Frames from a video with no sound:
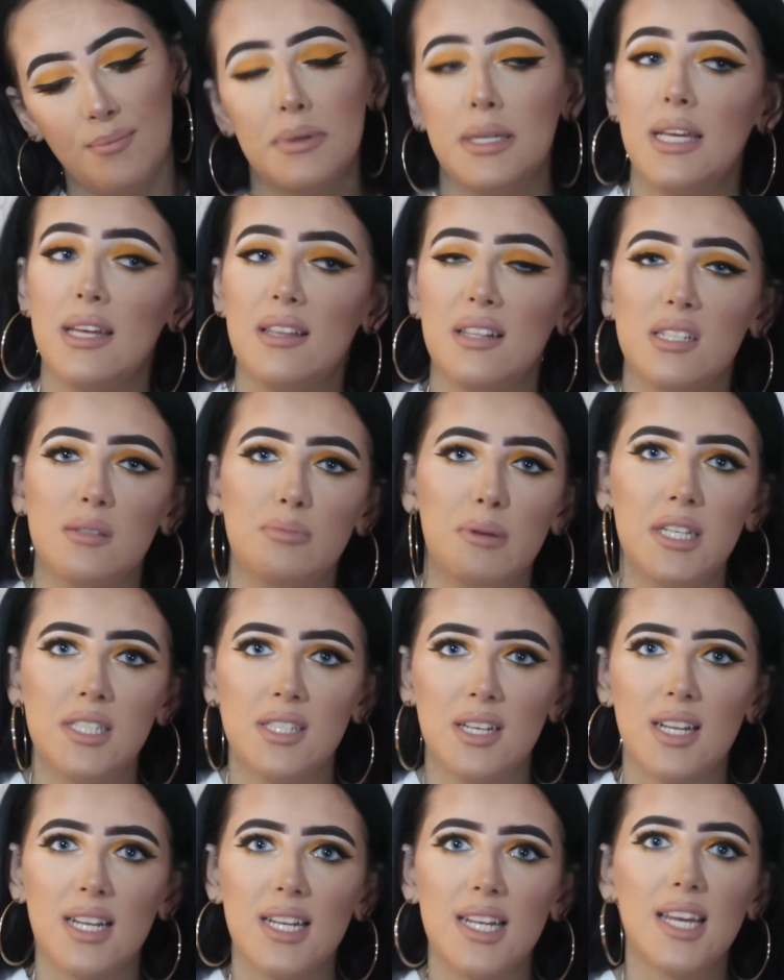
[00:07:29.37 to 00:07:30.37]
But yeah, that's
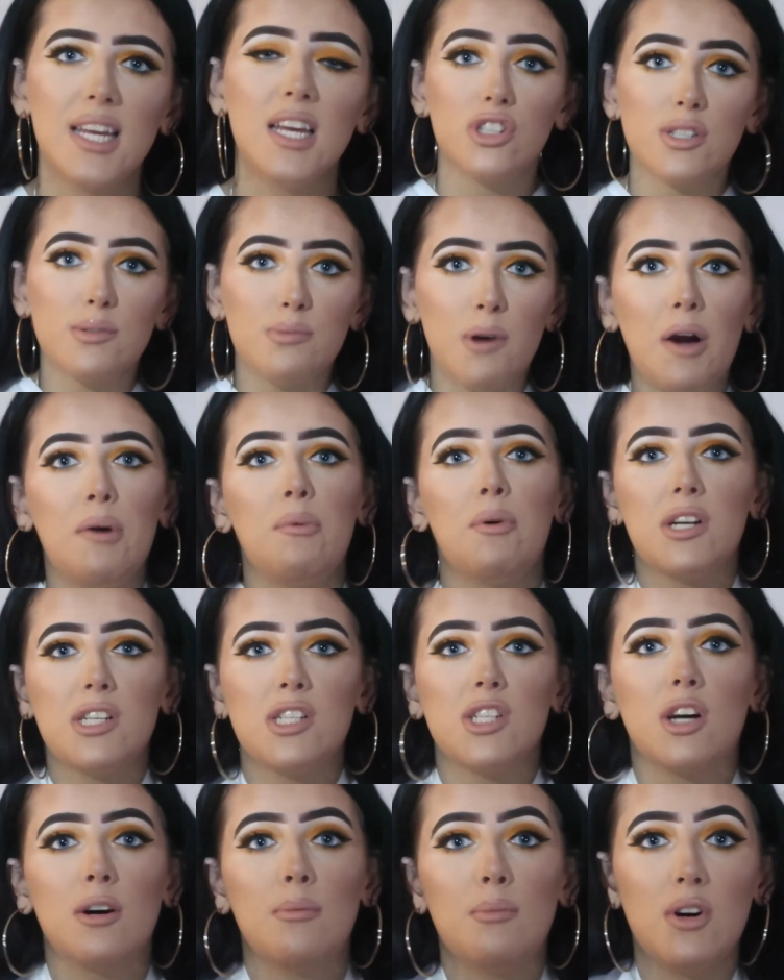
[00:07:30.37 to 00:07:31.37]
basically just what I wanted
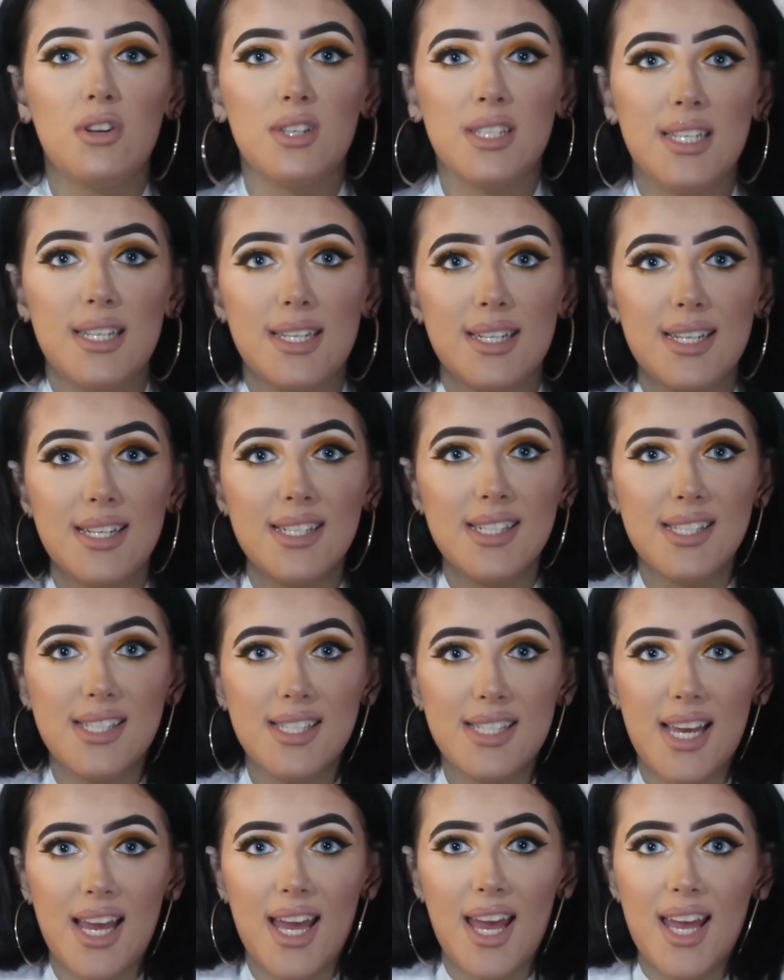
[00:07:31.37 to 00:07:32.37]
to come on here
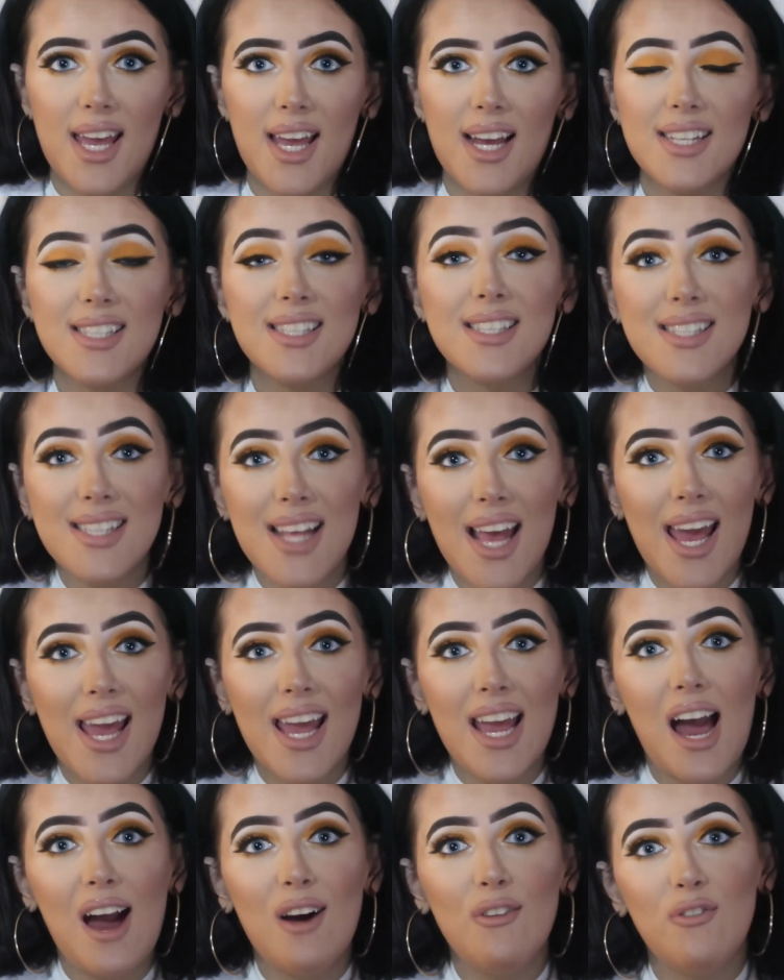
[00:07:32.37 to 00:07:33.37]
today and
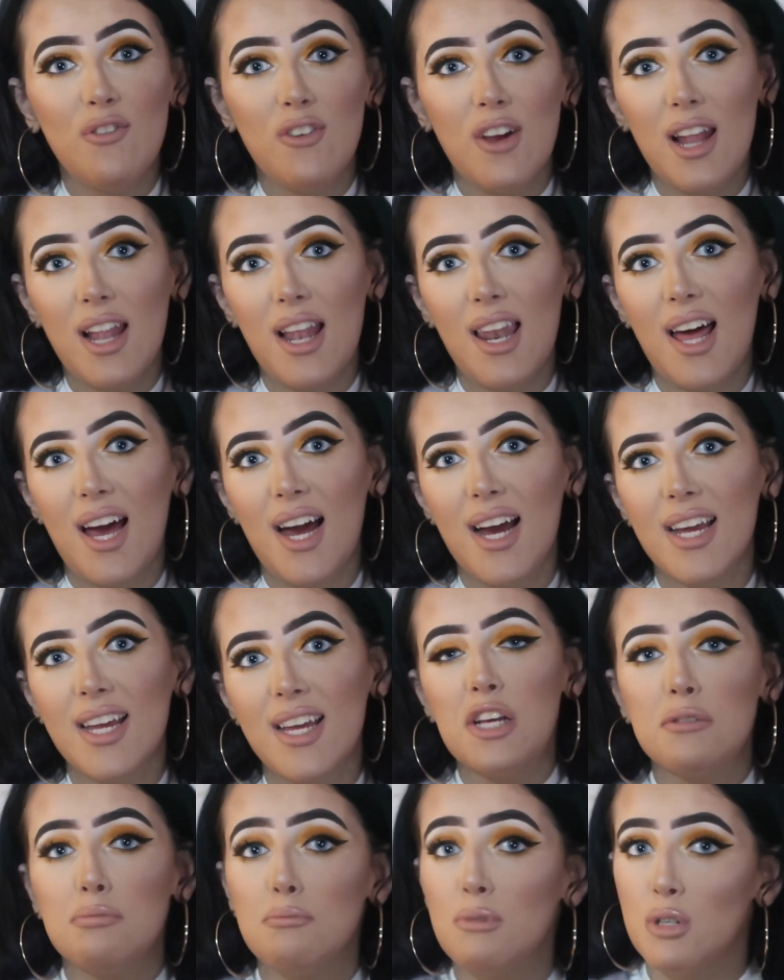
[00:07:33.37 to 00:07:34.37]
say. I feel like
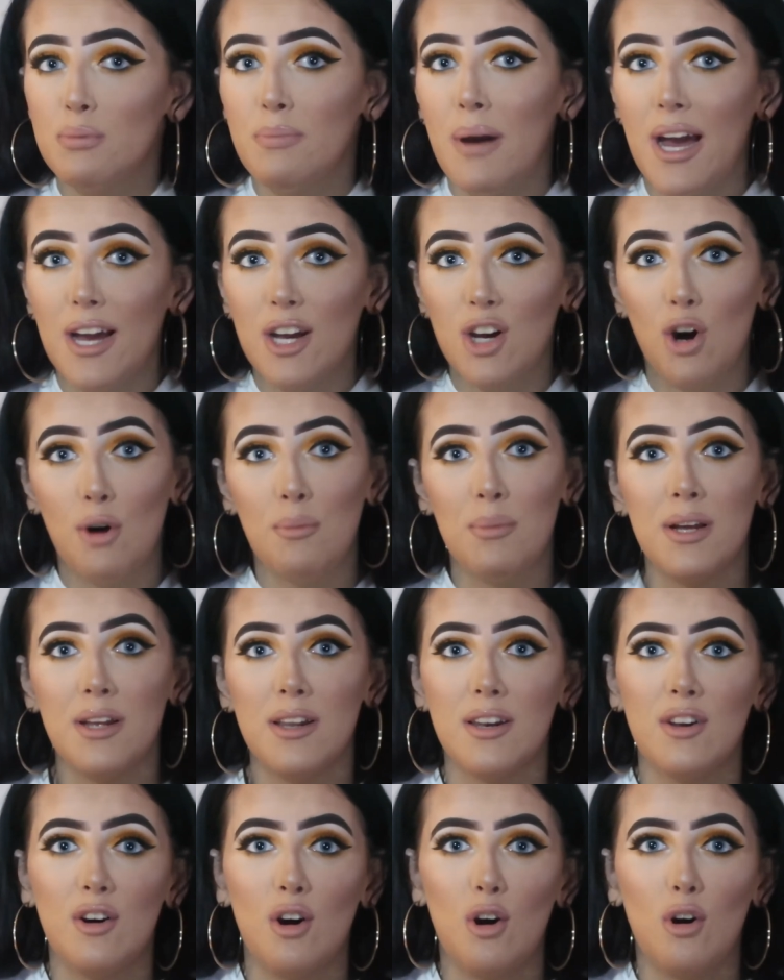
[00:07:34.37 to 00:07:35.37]
it's much better coming